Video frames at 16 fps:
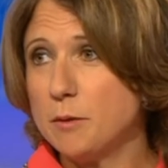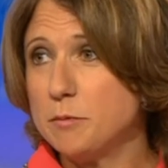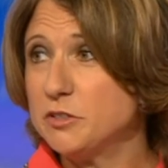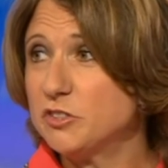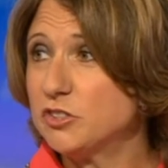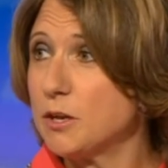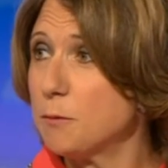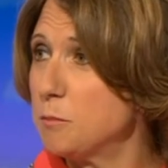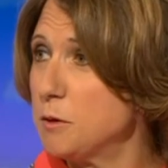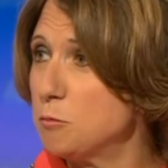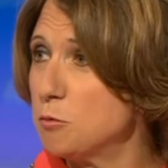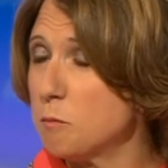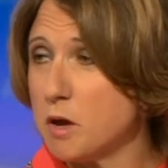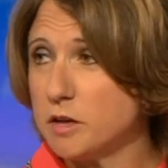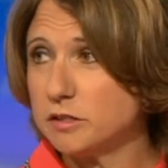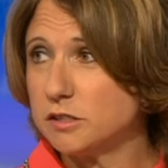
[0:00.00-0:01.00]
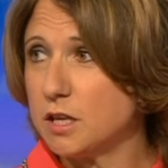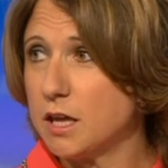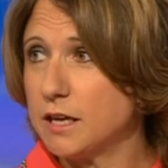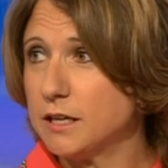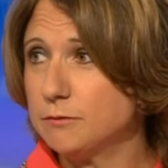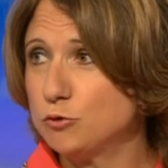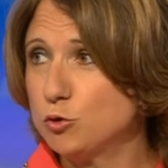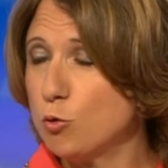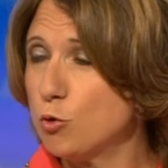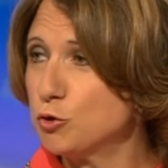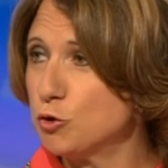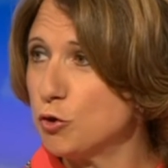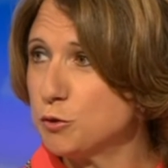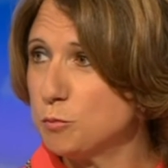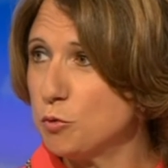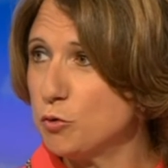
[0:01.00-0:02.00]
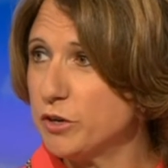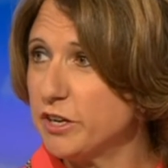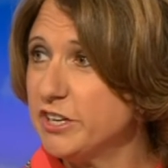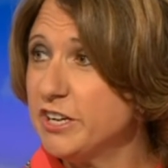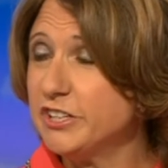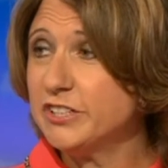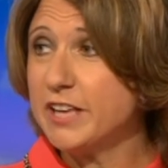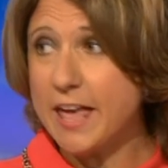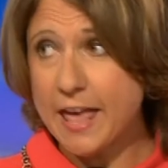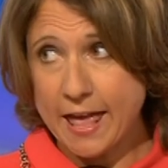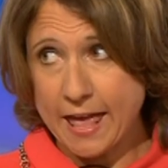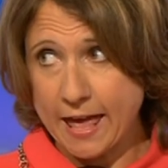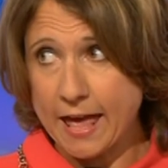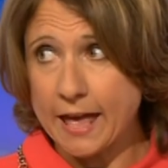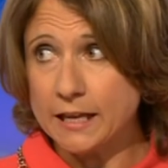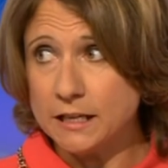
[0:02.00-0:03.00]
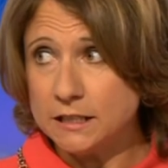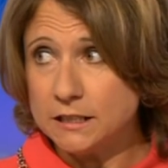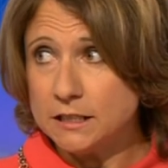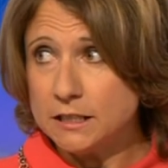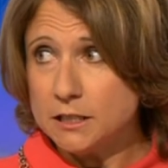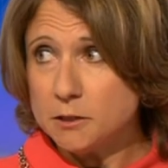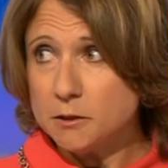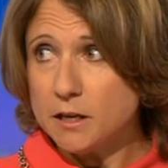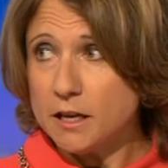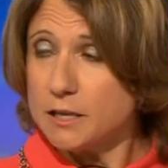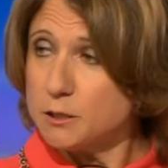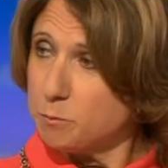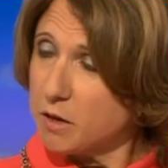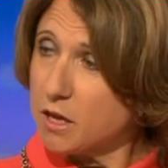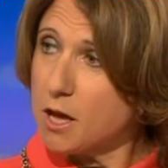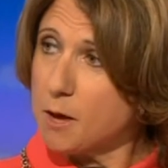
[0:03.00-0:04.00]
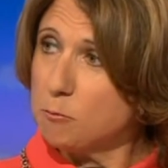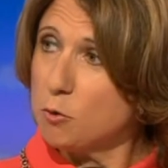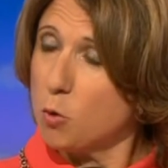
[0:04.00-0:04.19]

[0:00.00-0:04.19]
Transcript: I mean, some people might say George Osborne and his hair has become